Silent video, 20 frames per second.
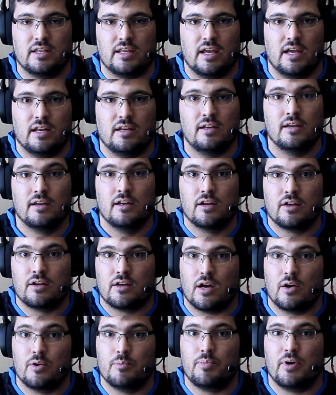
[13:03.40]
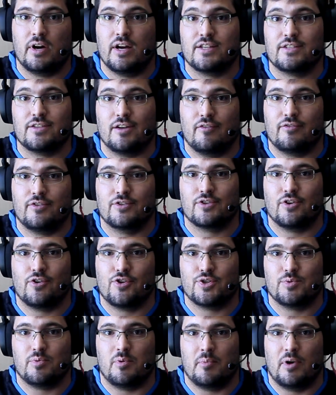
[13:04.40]
again, go and buy yourself this
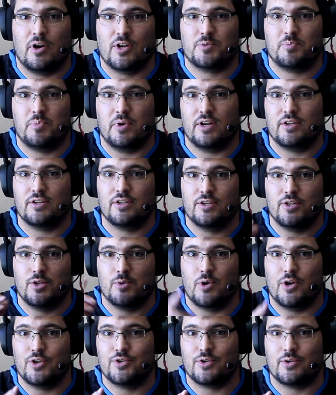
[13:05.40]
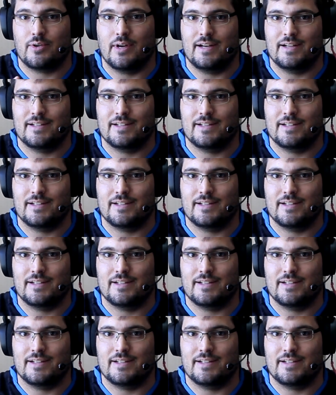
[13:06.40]
RGB mousepad. You won't regret